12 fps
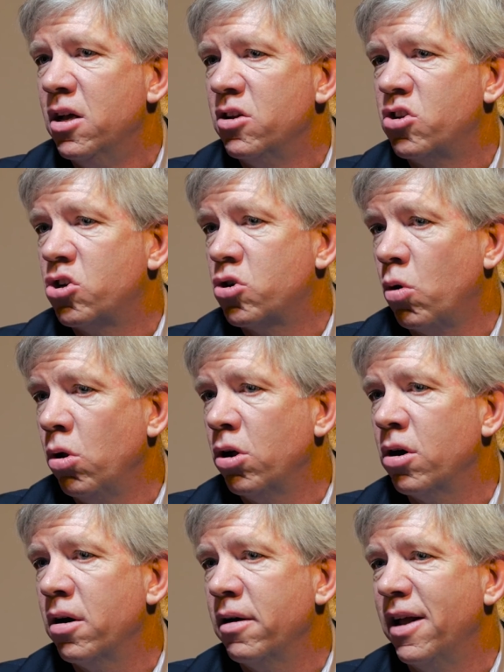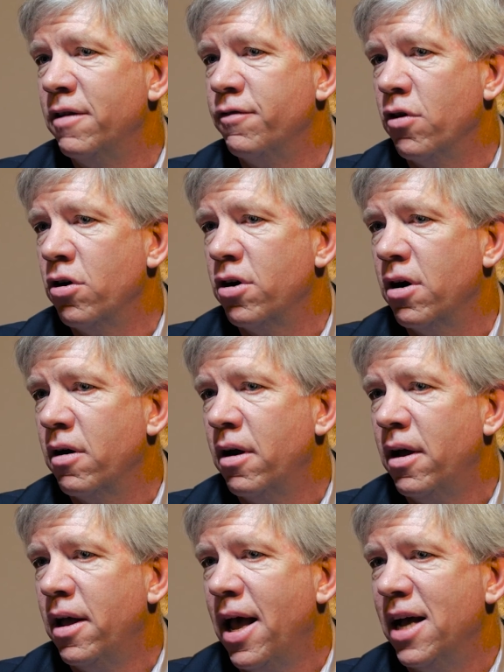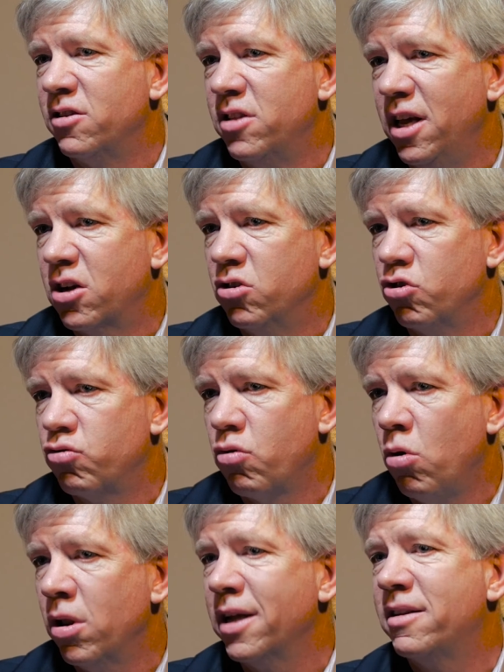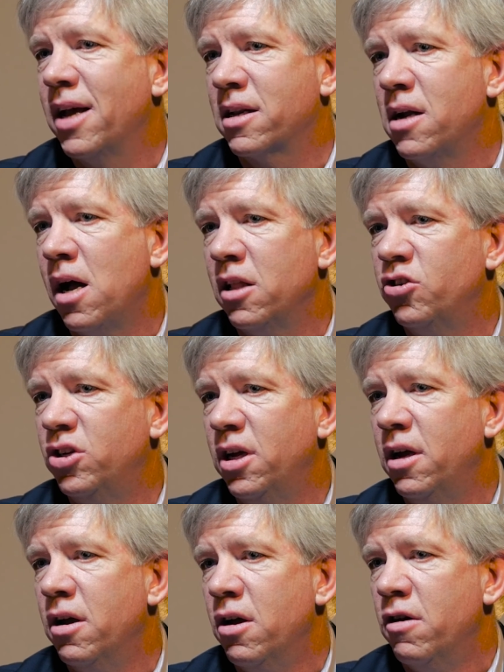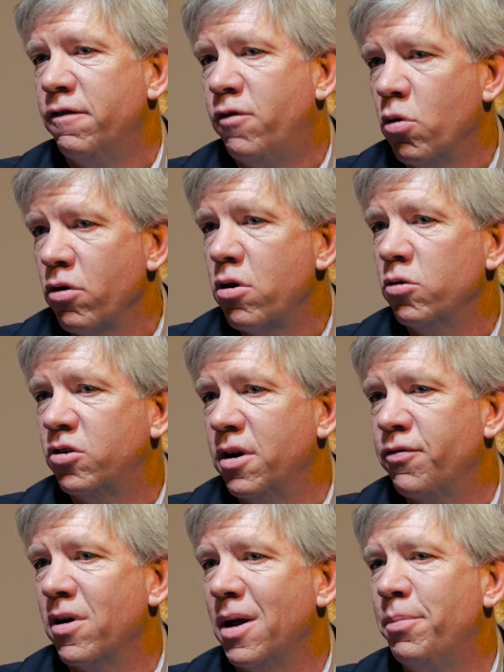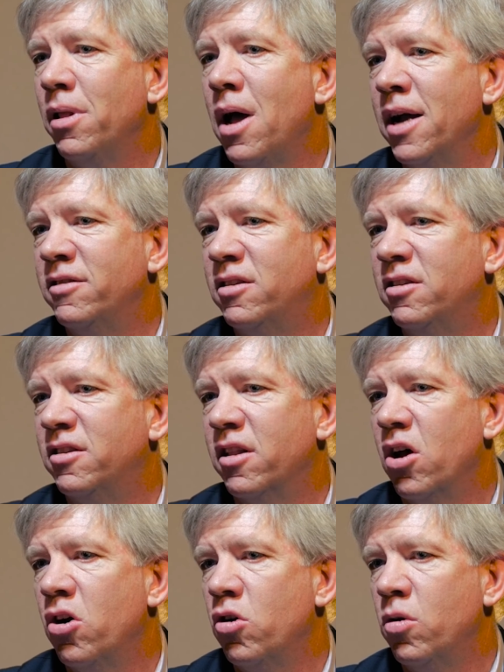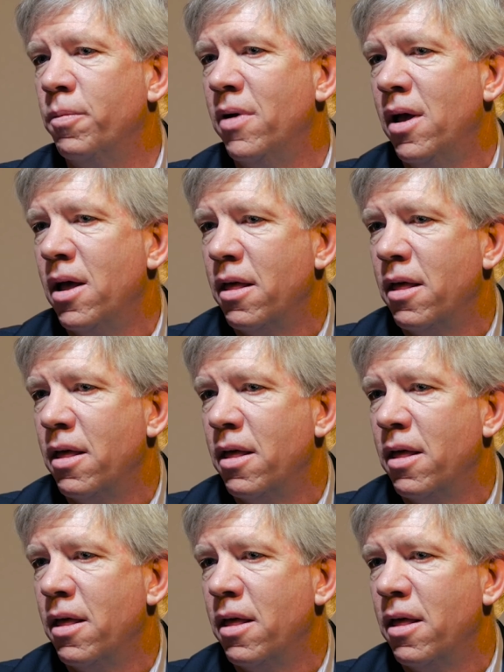solar inverter as the controlling technology for those different appliances in the home.